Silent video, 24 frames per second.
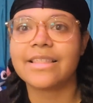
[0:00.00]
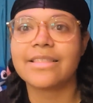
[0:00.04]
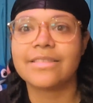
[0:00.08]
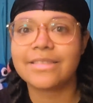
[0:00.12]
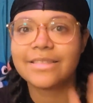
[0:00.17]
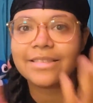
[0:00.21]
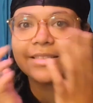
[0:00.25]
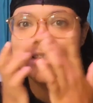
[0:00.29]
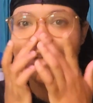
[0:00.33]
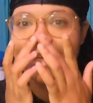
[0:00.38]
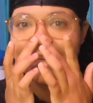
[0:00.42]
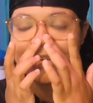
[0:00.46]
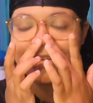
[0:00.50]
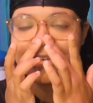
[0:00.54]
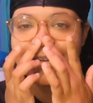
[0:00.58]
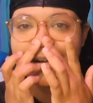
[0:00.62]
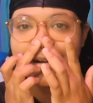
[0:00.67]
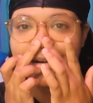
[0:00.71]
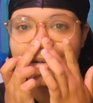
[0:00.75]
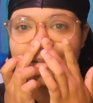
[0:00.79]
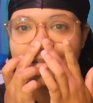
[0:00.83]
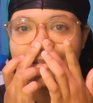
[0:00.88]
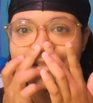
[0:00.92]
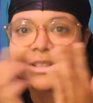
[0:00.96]
Thin
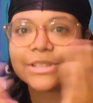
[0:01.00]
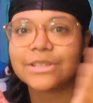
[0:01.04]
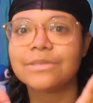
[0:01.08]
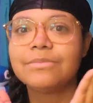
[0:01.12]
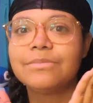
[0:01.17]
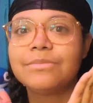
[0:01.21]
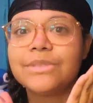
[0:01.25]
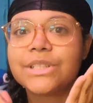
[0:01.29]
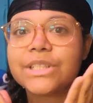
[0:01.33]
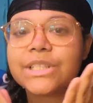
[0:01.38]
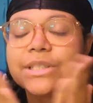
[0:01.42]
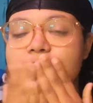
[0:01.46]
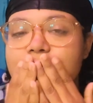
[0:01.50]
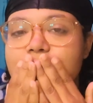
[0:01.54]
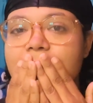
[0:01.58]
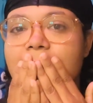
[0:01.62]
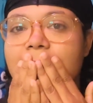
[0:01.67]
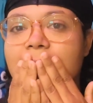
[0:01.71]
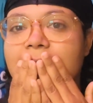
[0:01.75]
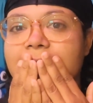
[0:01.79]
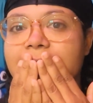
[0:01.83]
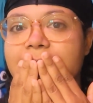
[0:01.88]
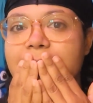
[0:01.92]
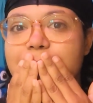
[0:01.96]
nose,
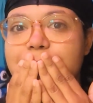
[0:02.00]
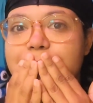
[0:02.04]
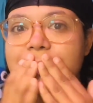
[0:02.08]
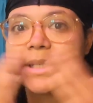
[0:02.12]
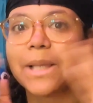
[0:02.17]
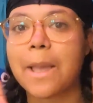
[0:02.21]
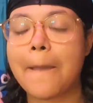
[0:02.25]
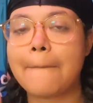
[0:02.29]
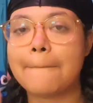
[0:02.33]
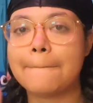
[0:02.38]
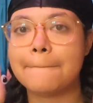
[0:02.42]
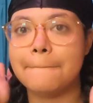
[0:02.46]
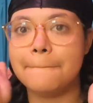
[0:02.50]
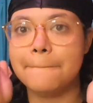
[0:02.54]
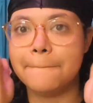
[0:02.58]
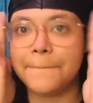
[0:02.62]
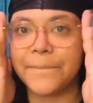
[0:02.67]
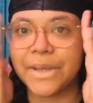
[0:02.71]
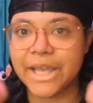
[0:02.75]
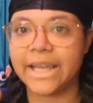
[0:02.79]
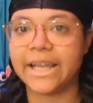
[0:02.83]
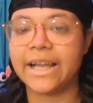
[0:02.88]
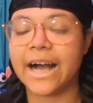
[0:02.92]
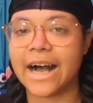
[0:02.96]
small lips,
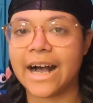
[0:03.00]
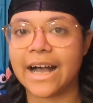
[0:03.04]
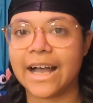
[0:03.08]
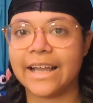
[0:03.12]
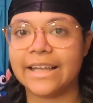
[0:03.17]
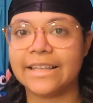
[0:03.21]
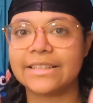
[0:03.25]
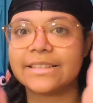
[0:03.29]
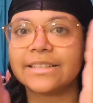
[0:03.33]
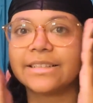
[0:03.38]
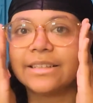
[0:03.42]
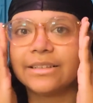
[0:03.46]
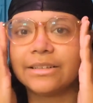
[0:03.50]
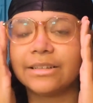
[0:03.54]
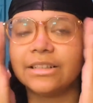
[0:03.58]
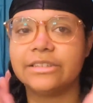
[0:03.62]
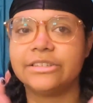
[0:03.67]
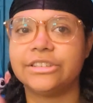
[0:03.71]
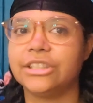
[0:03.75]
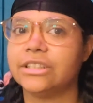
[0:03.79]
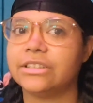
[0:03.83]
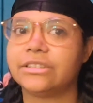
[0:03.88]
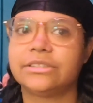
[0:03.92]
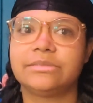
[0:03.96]
big eyes.
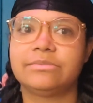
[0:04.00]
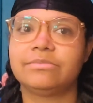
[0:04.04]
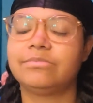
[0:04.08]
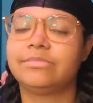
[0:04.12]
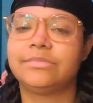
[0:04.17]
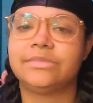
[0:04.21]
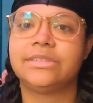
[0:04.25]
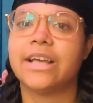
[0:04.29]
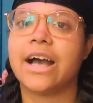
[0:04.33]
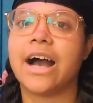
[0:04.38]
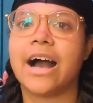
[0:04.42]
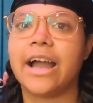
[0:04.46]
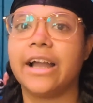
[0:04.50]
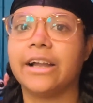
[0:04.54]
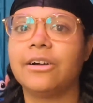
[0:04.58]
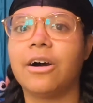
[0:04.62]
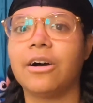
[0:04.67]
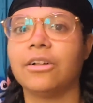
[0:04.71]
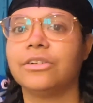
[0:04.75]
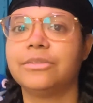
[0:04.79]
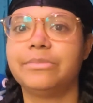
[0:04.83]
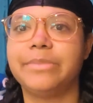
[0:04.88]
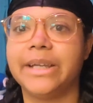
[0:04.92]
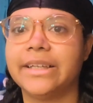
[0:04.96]
Just the eye
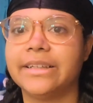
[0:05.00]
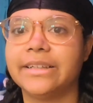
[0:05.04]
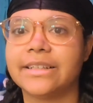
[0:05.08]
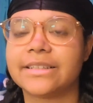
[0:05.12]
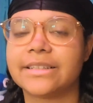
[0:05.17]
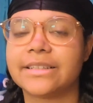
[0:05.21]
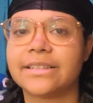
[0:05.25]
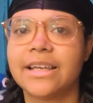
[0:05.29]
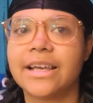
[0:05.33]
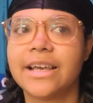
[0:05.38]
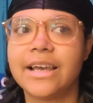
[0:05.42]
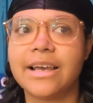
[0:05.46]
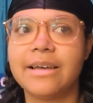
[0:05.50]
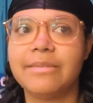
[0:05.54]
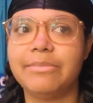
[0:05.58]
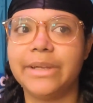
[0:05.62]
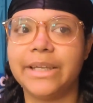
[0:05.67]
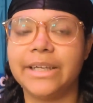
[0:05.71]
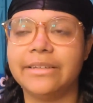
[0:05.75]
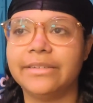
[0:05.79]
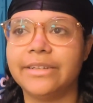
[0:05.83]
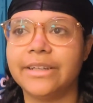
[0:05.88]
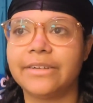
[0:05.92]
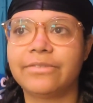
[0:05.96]
color being
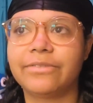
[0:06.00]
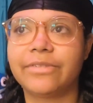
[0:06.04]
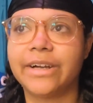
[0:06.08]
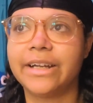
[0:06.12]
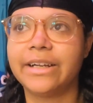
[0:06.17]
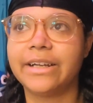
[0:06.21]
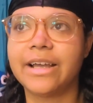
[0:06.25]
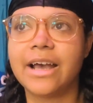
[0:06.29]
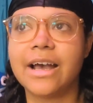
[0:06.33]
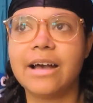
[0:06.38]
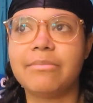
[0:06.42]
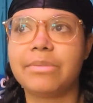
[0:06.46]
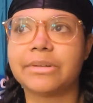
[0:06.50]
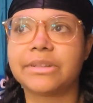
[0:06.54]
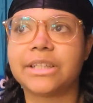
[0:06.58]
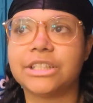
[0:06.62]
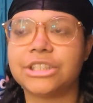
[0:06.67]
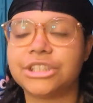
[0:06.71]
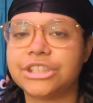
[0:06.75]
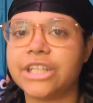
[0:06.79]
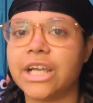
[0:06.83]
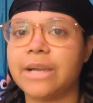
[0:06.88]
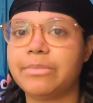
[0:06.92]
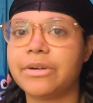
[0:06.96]
different, but the
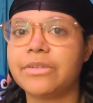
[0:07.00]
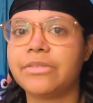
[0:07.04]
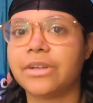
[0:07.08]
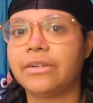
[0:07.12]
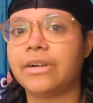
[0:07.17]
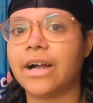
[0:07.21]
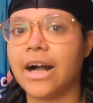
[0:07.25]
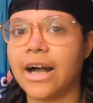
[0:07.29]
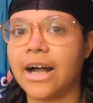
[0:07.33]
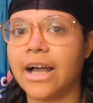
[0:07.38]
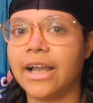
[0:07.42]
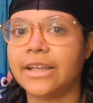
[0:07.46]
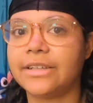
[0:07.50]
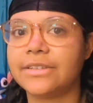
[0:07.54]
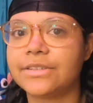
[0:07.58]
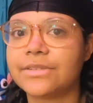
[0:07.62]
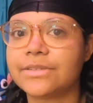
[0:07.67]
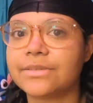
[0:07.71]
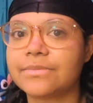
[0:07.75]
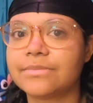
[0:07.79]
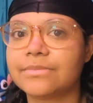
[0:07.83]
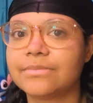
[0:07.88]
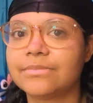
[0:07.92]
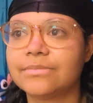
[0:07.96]
shape of their
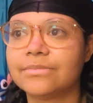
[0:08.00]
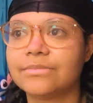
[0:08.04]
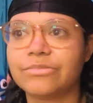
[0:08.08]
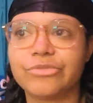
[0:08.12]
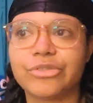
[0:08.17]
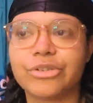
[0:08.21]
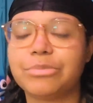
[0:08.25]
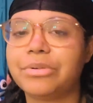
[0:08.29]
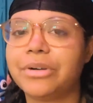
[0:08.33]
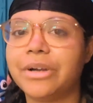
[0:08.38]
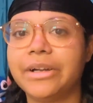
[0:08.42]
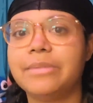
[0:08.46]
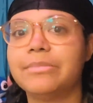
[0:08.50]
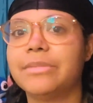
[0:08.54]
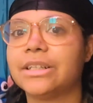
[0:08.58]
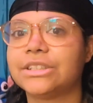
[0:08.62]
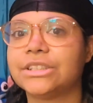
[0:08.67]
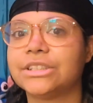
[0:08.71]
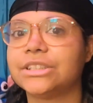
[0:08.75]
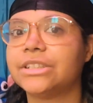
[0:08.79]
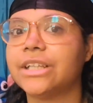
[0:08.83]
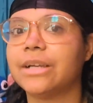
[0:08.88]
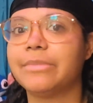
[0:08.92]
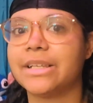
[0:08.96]
eyes were pretty much
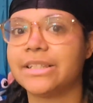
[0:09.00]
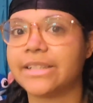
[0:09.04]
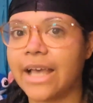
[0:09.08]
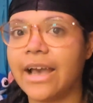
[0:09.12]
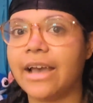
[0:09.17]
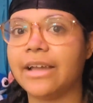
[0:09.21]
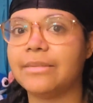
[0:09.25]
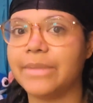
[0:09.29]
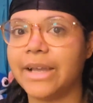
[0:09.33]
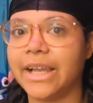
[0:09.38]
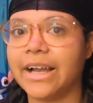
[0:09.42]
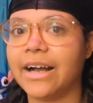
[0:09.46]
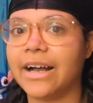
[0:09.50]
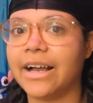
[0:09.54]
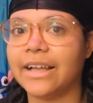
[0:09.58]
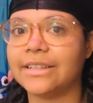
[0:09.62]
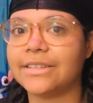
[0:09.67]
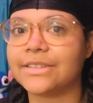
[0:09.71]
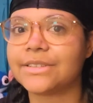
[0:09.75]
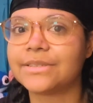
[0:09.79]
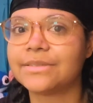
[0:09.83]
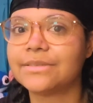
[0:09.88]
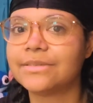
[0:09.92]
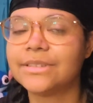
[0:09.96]
the same as anime
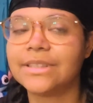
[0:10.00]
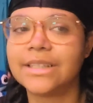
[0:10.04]
eyes.